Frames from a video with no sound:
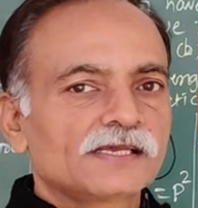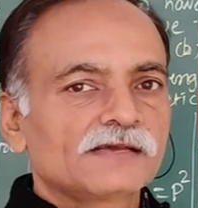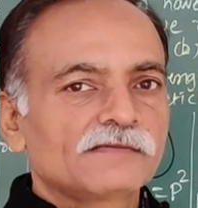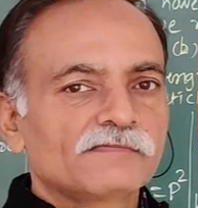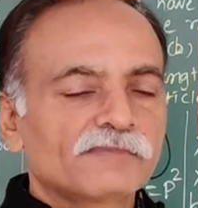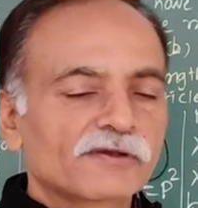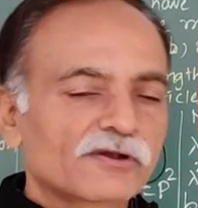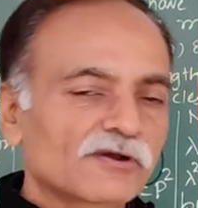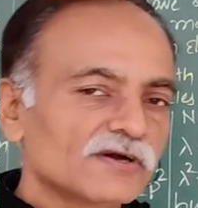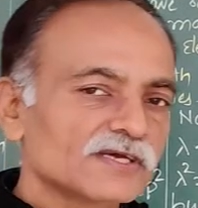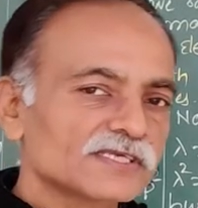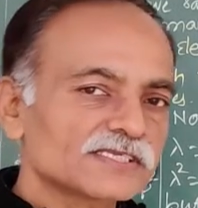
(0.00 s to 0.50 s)

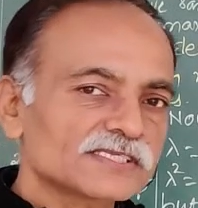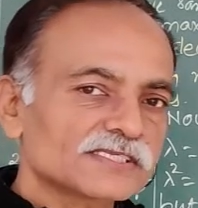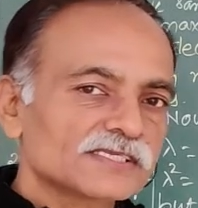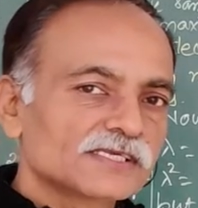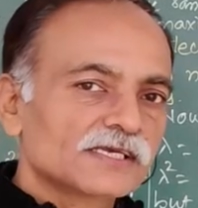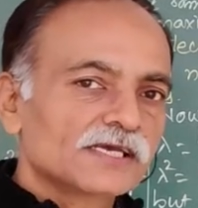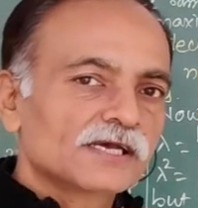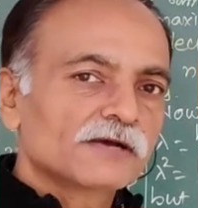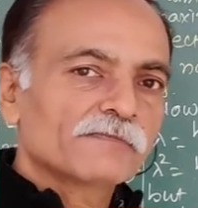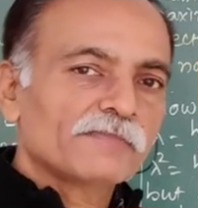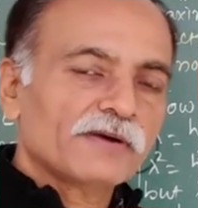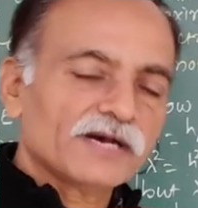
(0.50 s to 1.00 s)
because
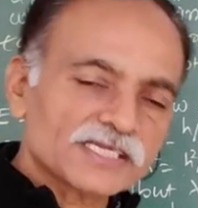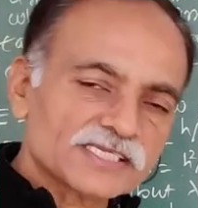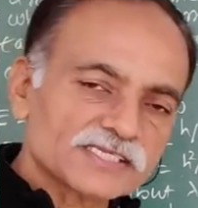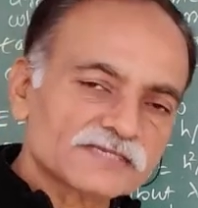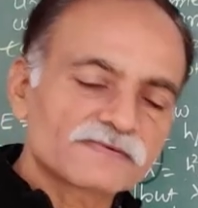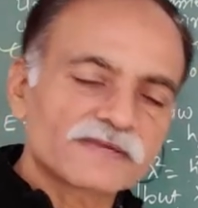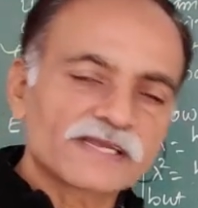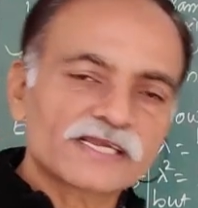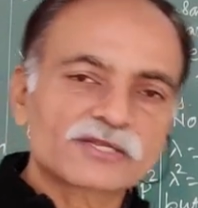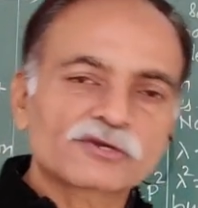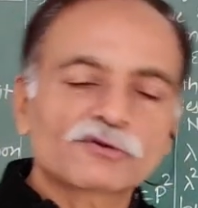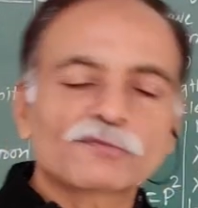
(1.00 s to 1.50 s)
first
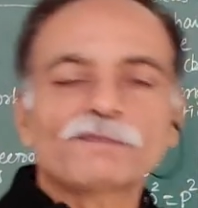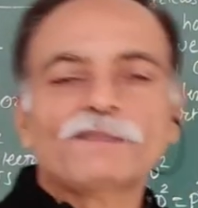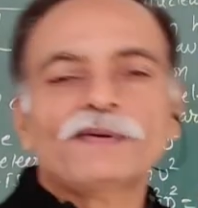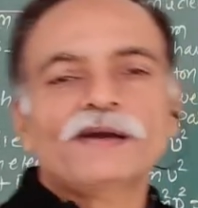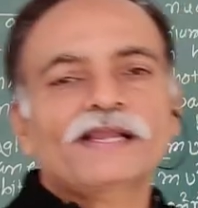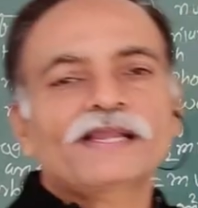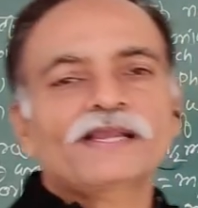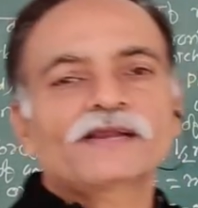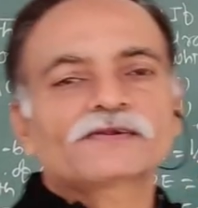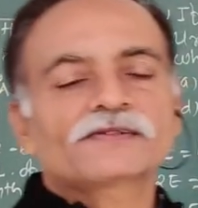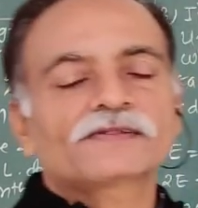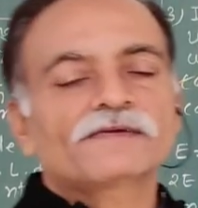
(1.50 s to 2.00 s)
we have to
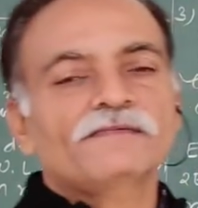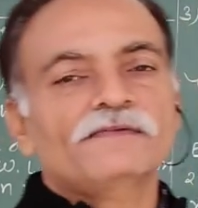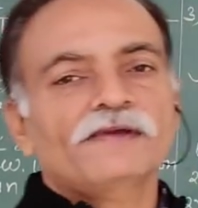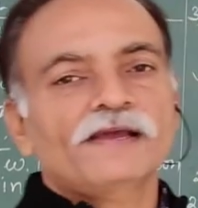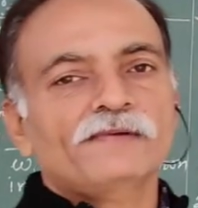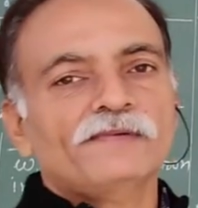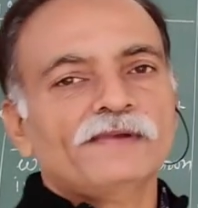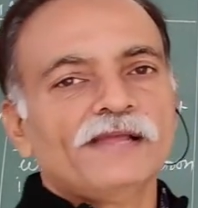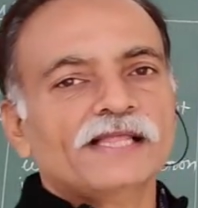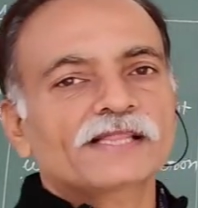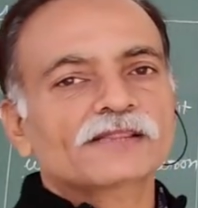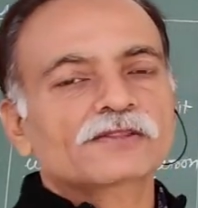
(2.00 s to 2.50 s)
find out the
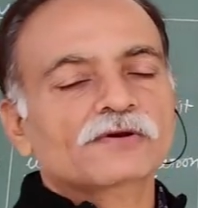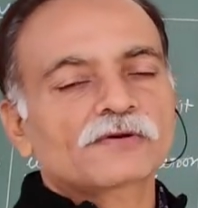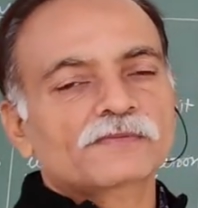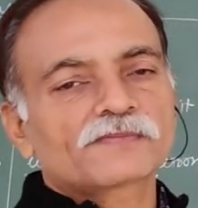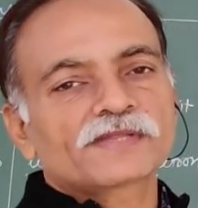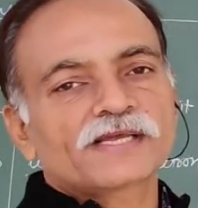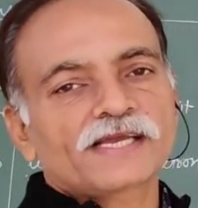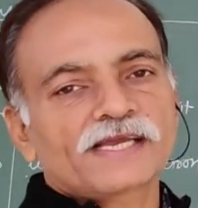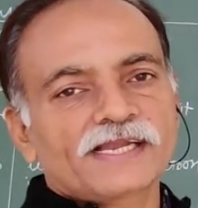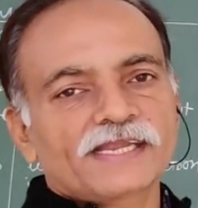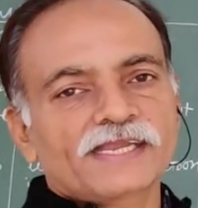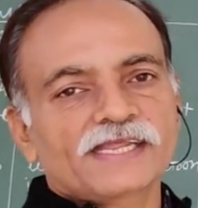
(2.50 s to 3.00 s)
wavelength of
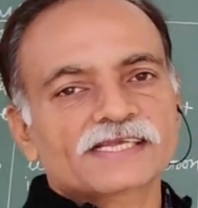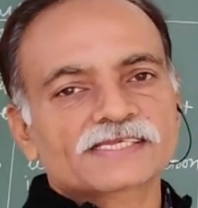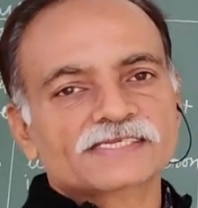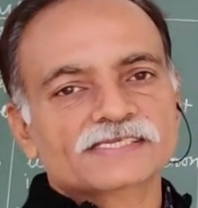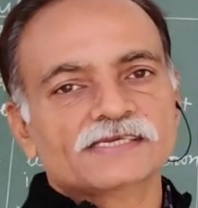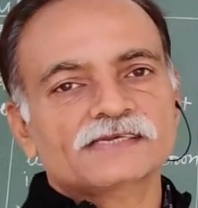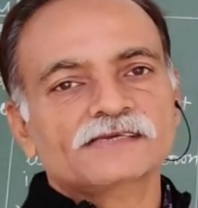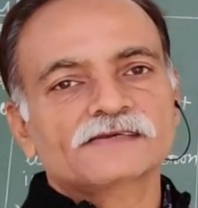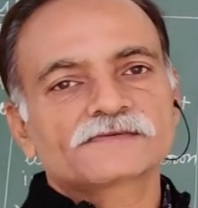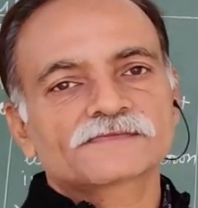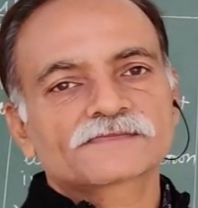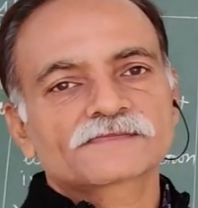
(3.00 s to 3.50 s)
the
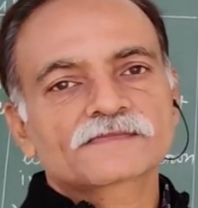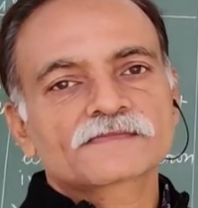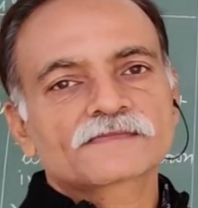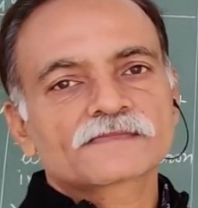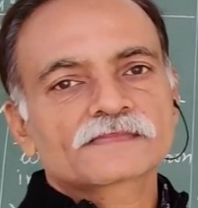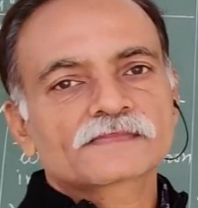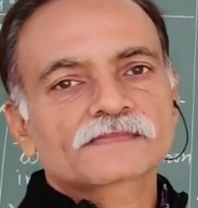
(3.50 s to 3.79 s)
radiation.